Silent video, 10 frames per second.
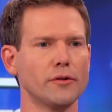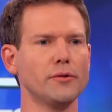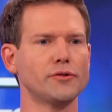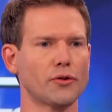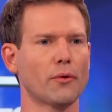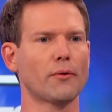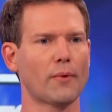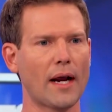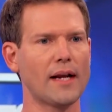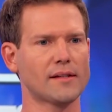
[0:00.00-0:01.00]
lose your
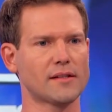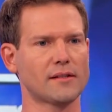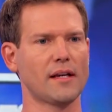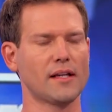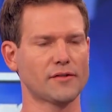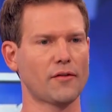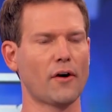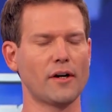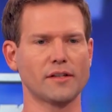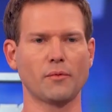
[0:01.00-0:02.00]
rights as
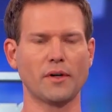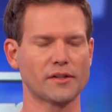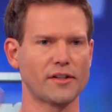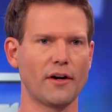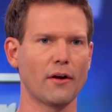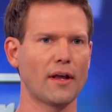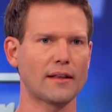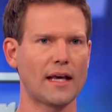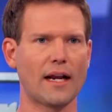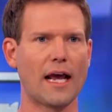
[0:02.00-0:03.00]
far as when a scenario
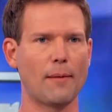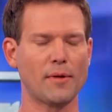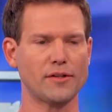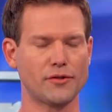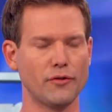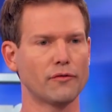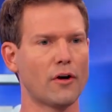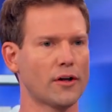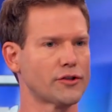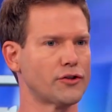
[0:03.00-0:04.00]
like that happens, you've
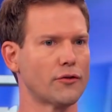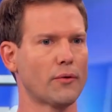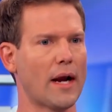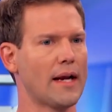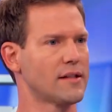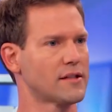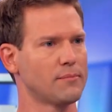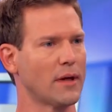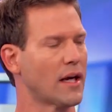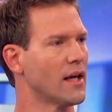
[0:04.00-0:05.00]
lost your rights.
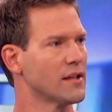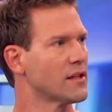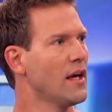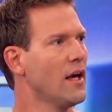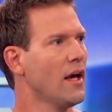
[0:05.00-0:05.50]
Because